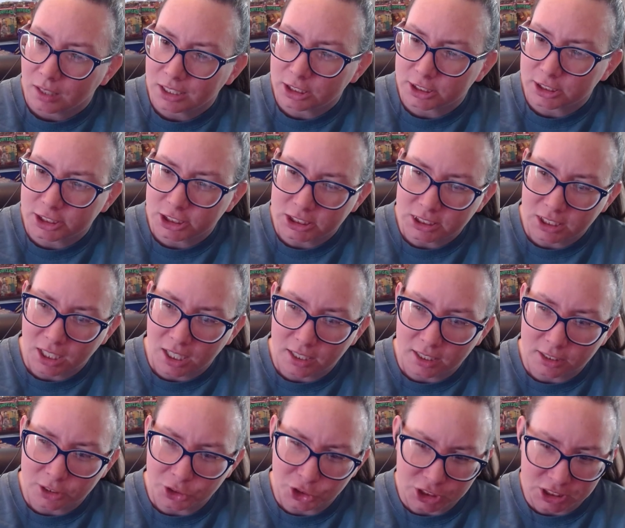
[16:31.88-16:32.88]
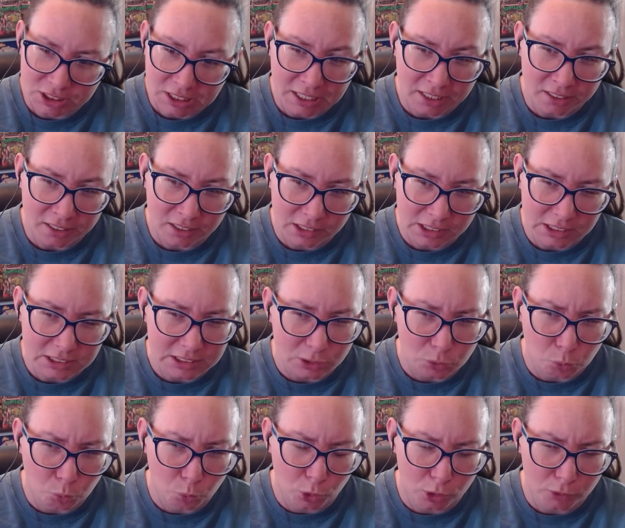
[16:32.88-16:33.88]
Like, does she not understand that this
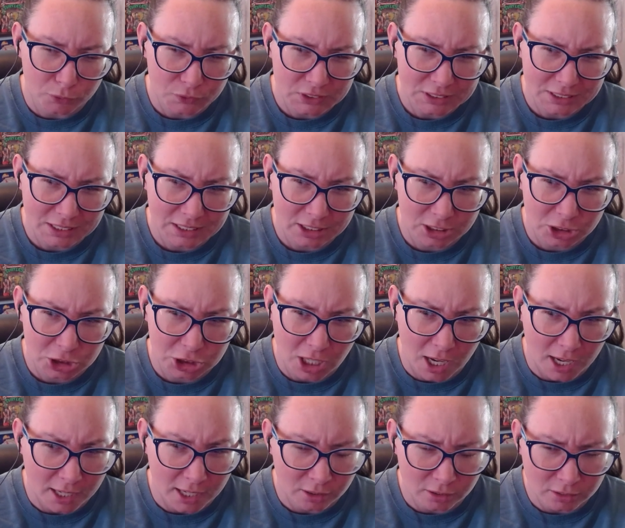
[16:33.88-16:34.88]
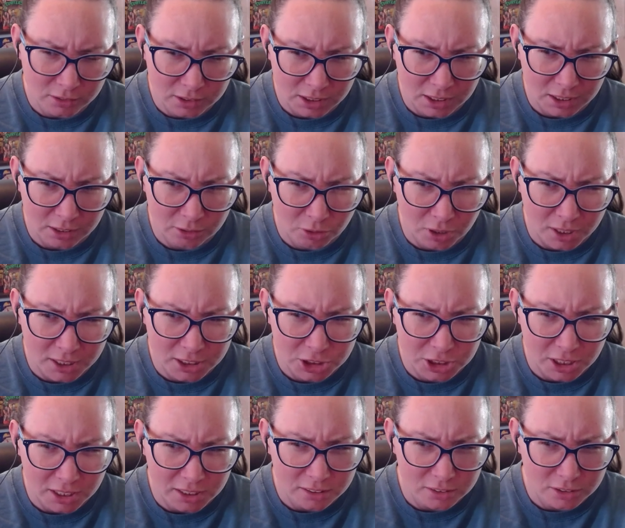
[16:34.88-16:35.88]
is Wolf's child and
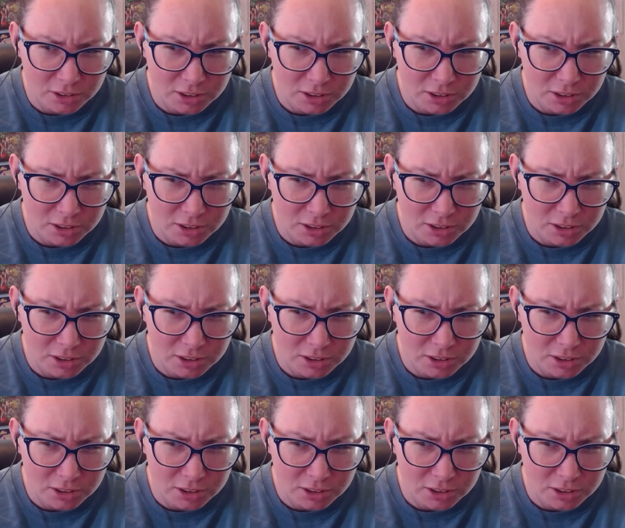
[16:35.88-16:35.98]
grandchild